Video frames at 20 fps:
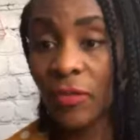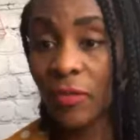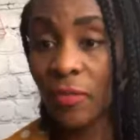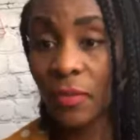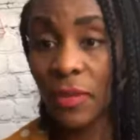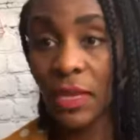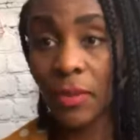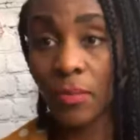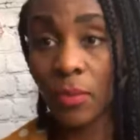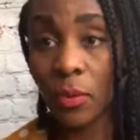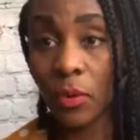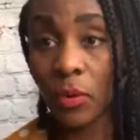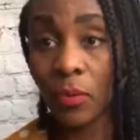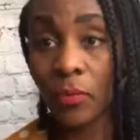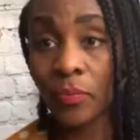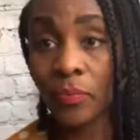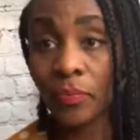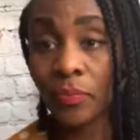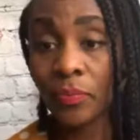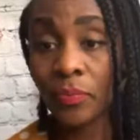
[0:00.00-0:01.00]
with people.
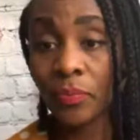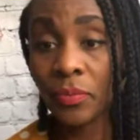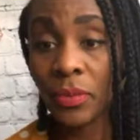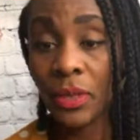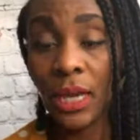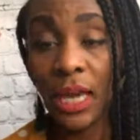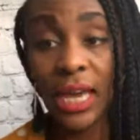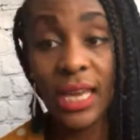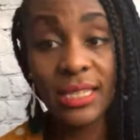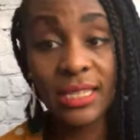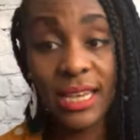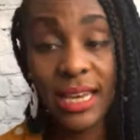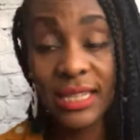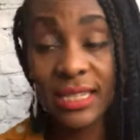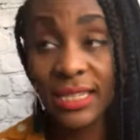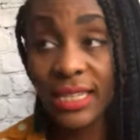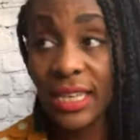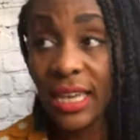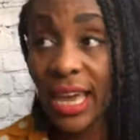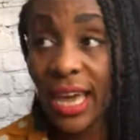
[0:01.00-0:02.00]
It's
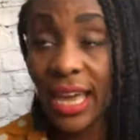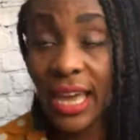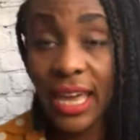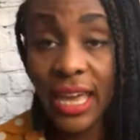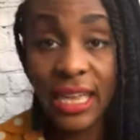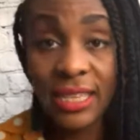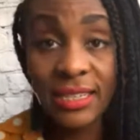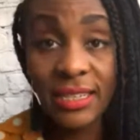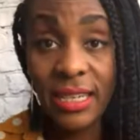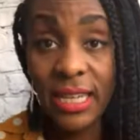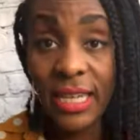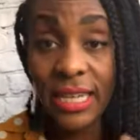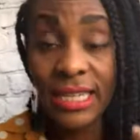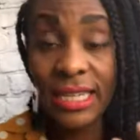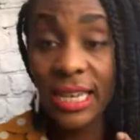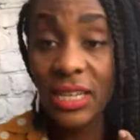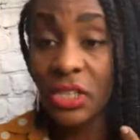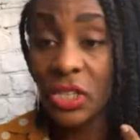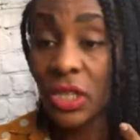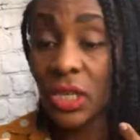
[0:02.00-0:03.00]
actually it's
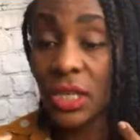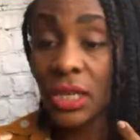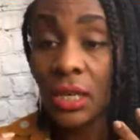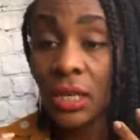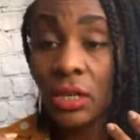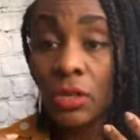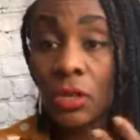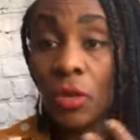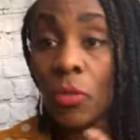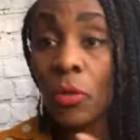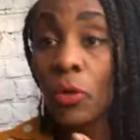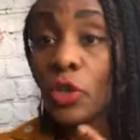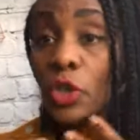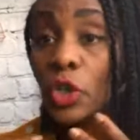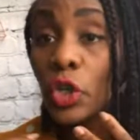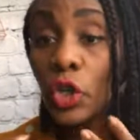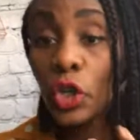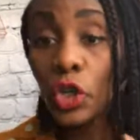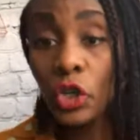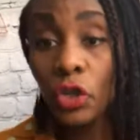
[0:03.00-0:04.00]
actually the most
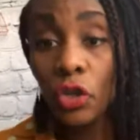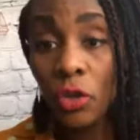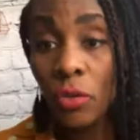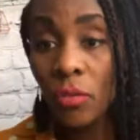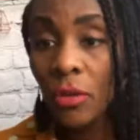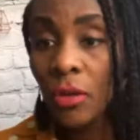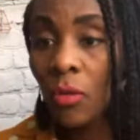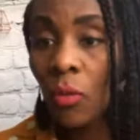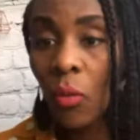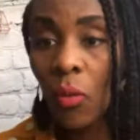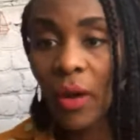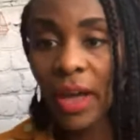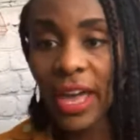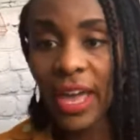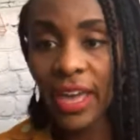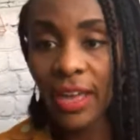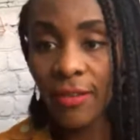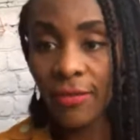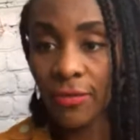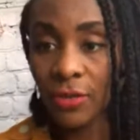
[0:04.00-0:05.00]
human
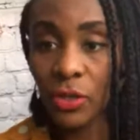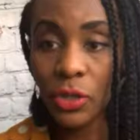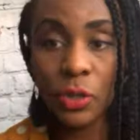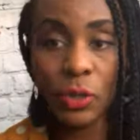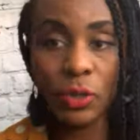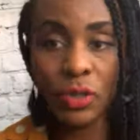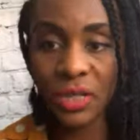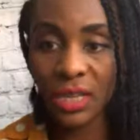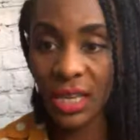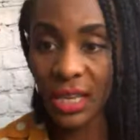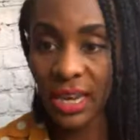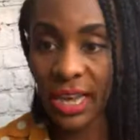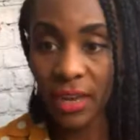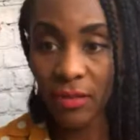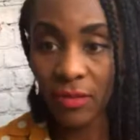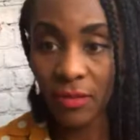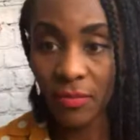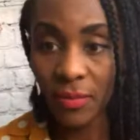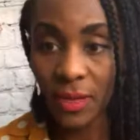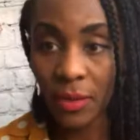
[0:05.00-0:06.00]
way for you to connect
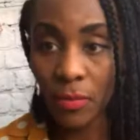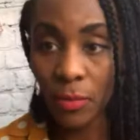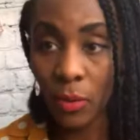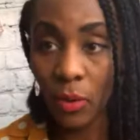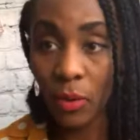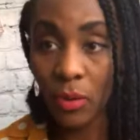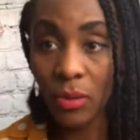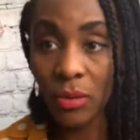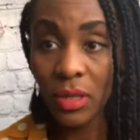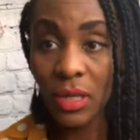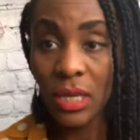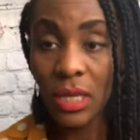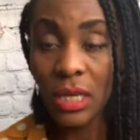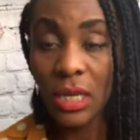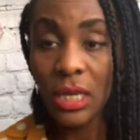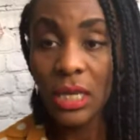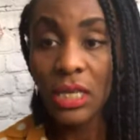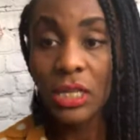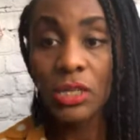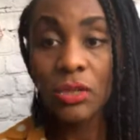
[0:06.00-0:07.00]
with people.
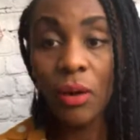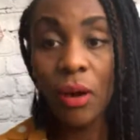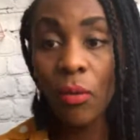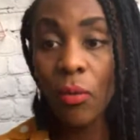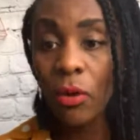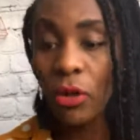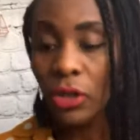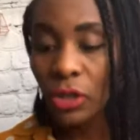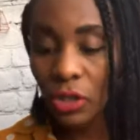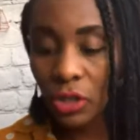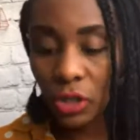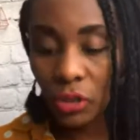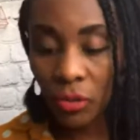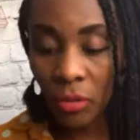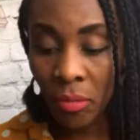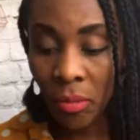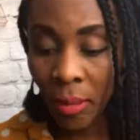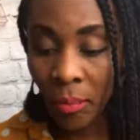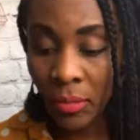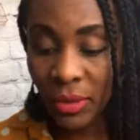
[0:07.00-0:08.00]
So I want you to
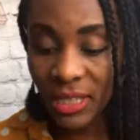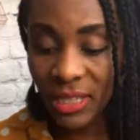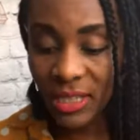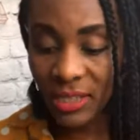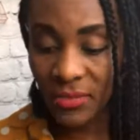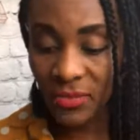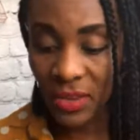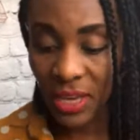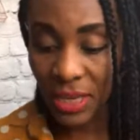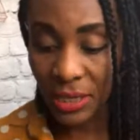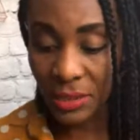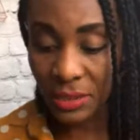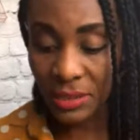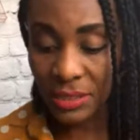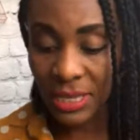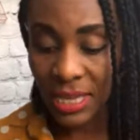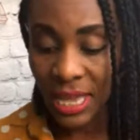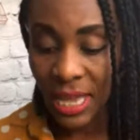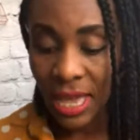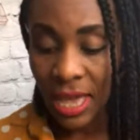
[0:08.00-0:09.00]
remember these
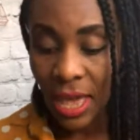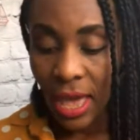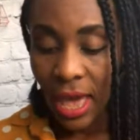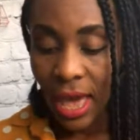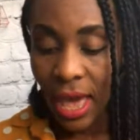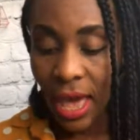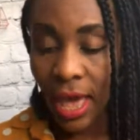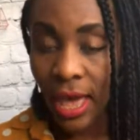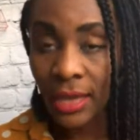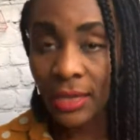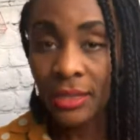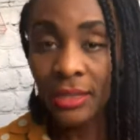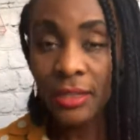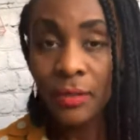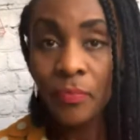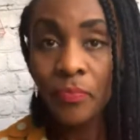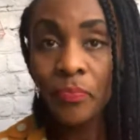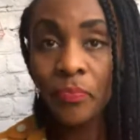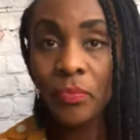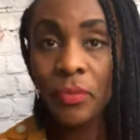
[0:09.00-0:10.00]
things, and
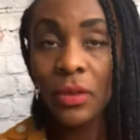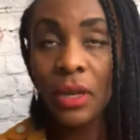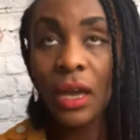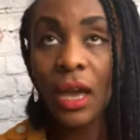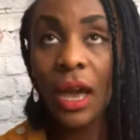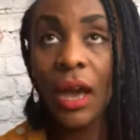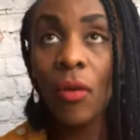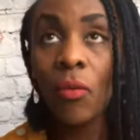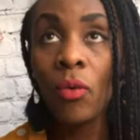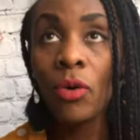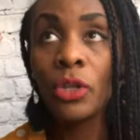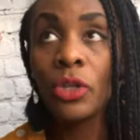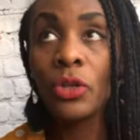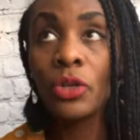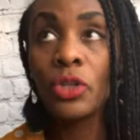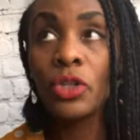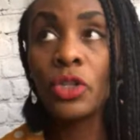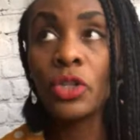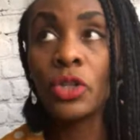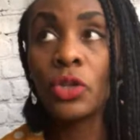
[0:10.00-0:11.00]
I want
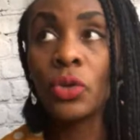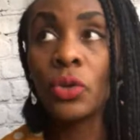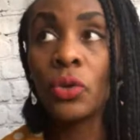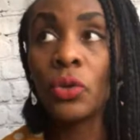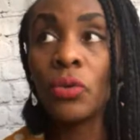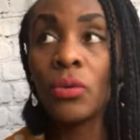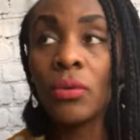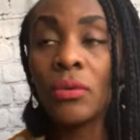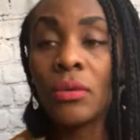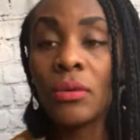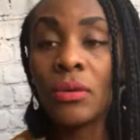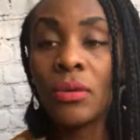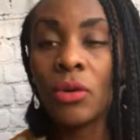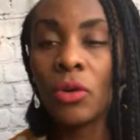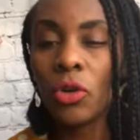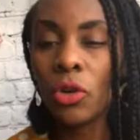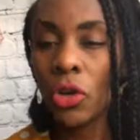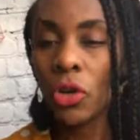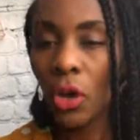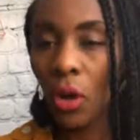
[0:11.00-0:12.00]
you to
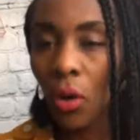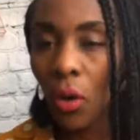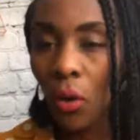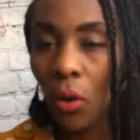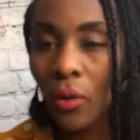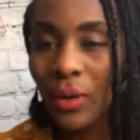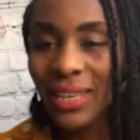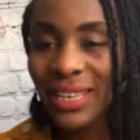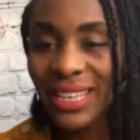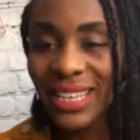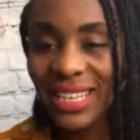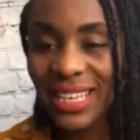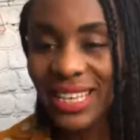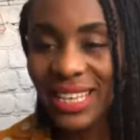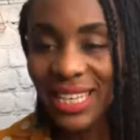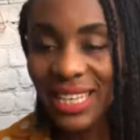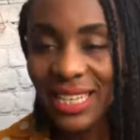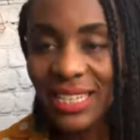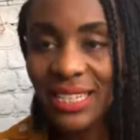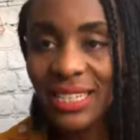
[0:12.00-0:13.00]
go
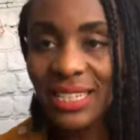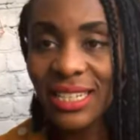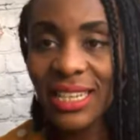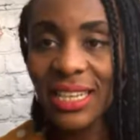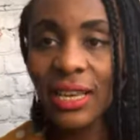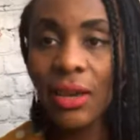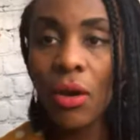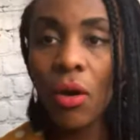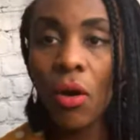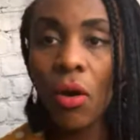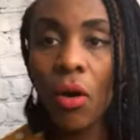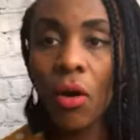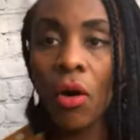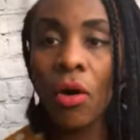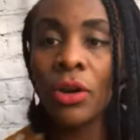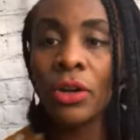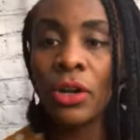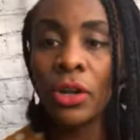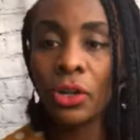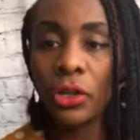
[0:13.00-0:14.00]
easy
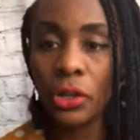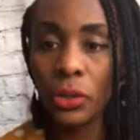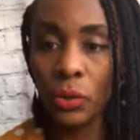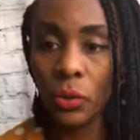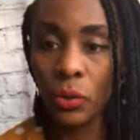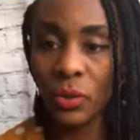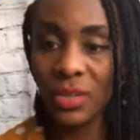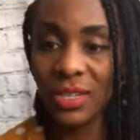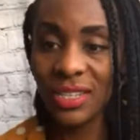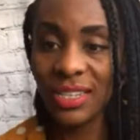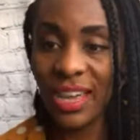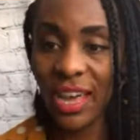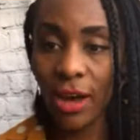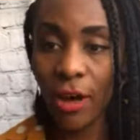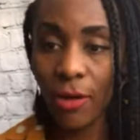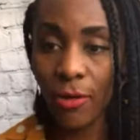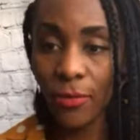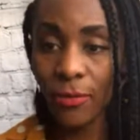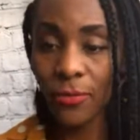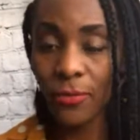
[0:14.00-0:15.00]
on
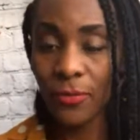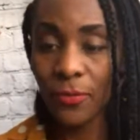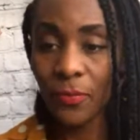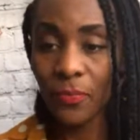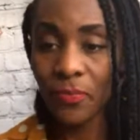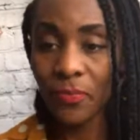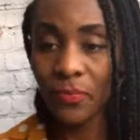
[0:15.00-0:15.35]
yourself.